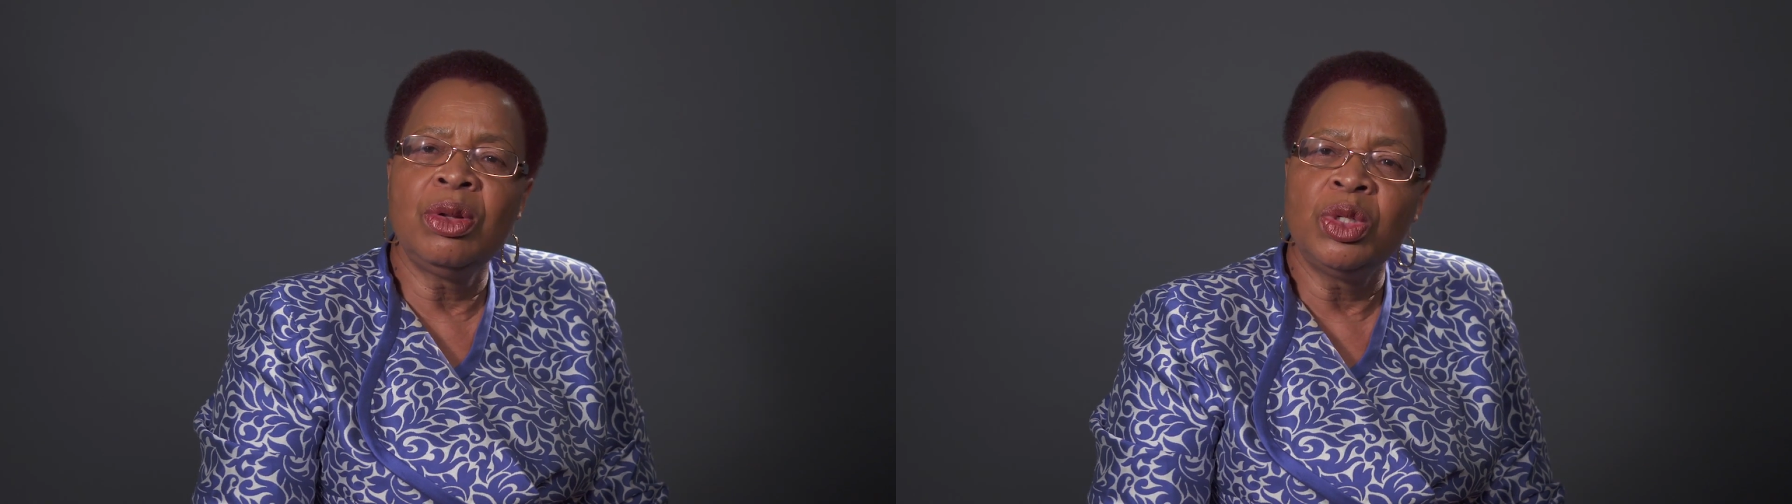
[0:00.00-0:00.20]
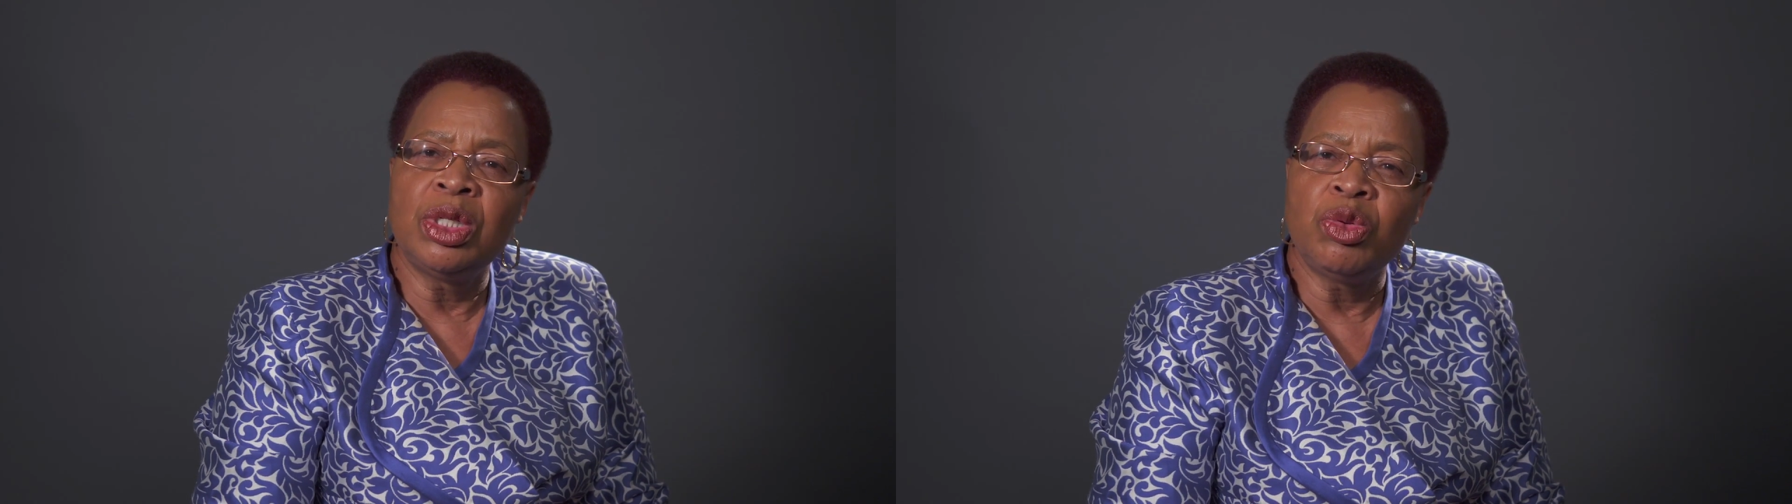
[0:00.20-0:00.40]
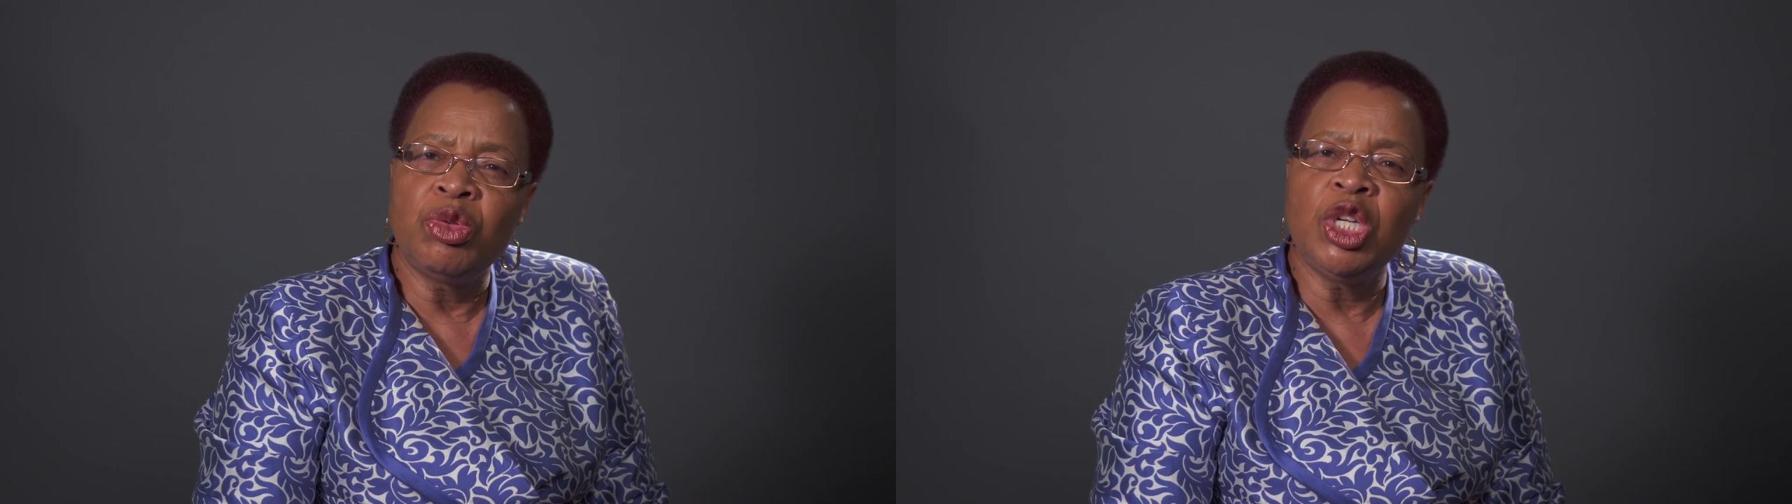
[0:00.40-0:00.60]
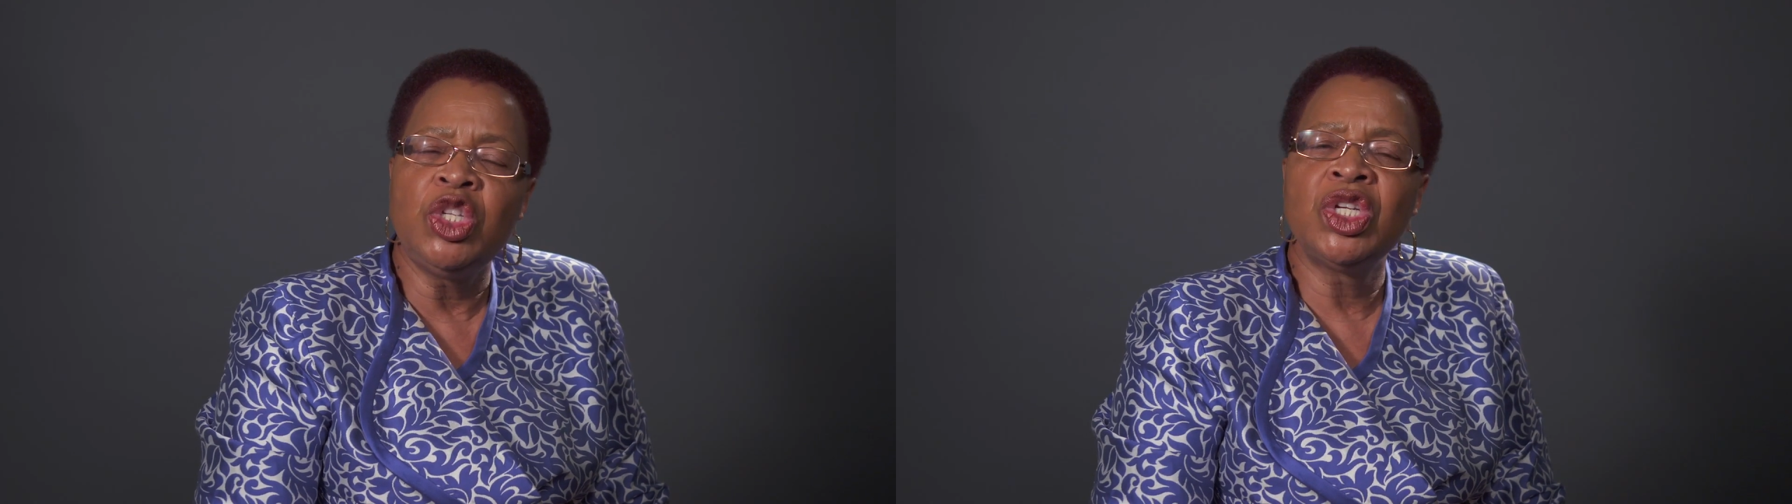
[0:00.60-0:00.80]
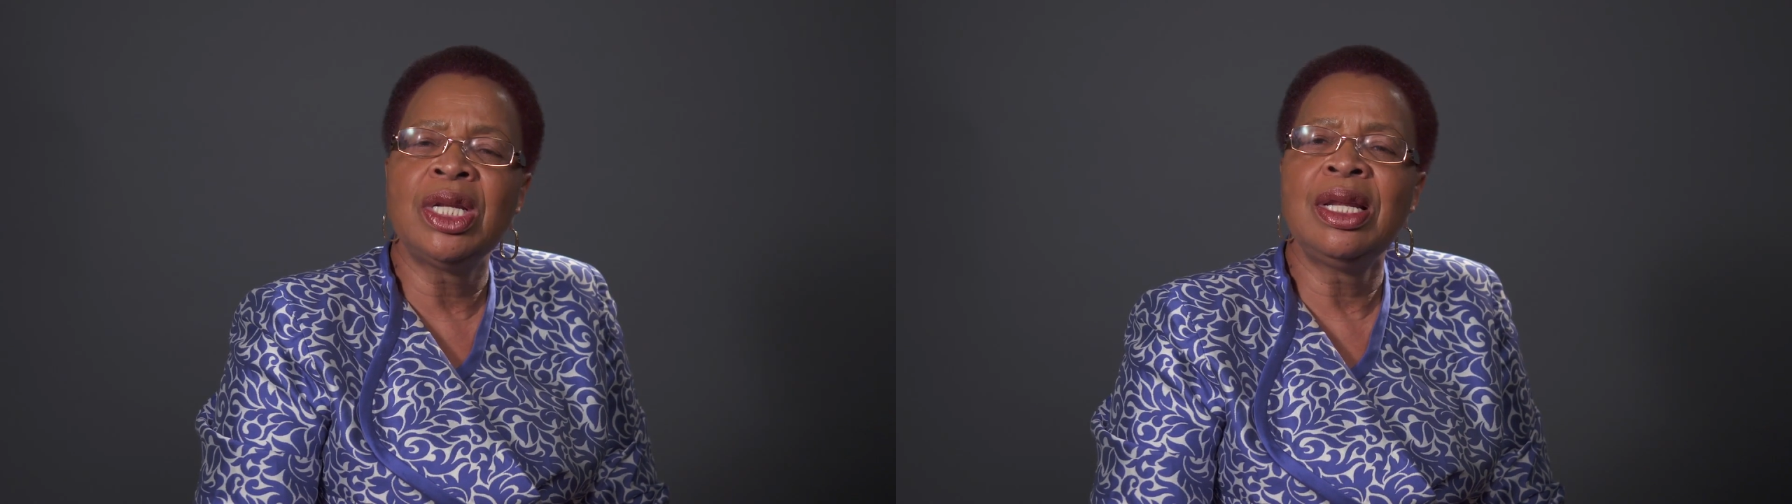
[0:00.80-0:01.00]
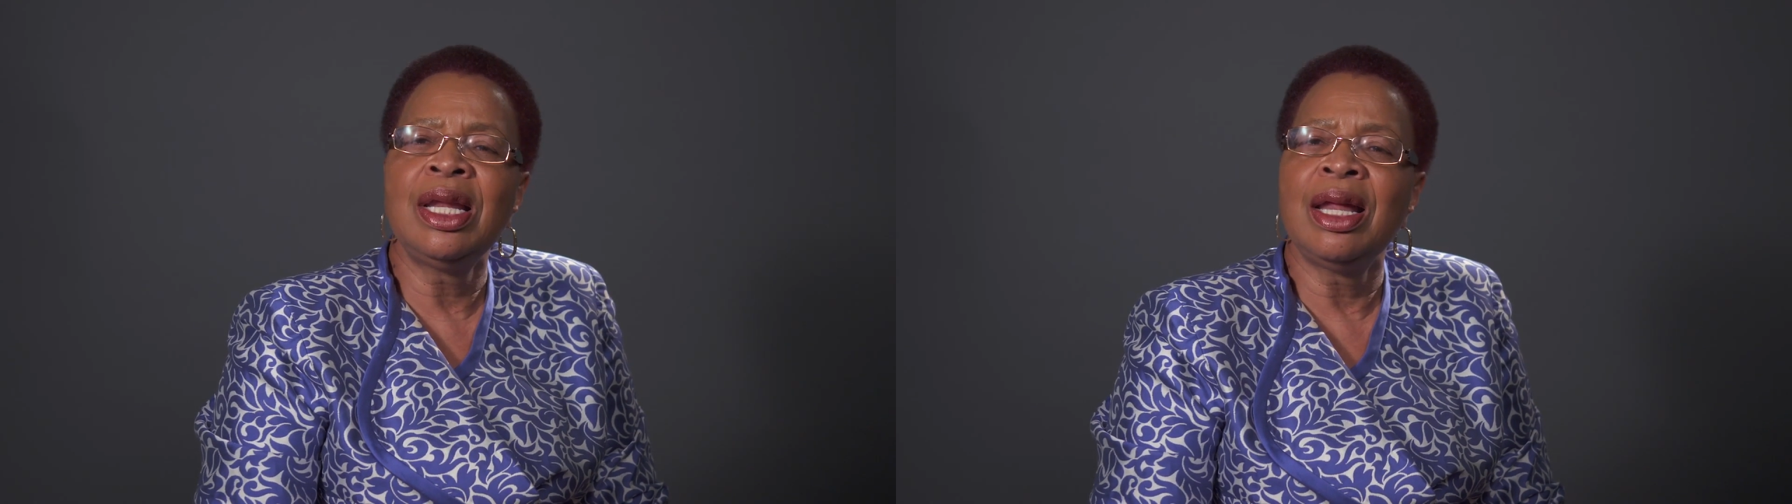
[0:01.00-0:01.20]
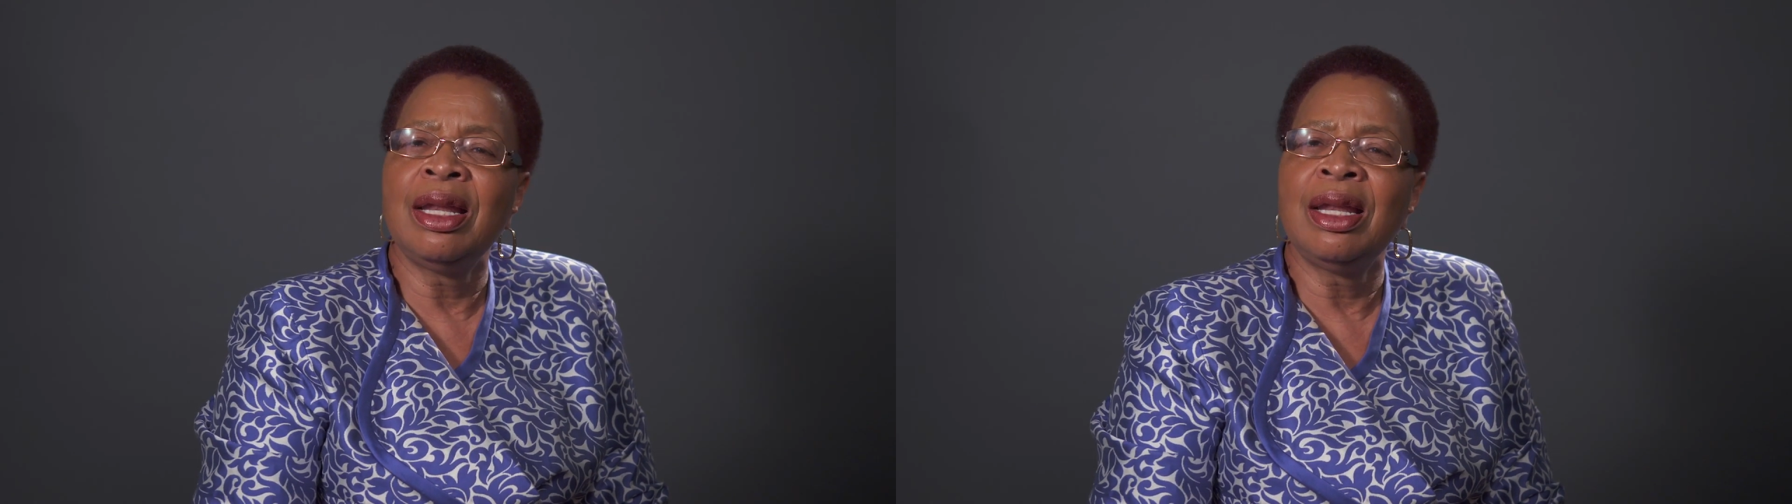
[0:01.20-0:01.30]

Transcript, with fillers: those regions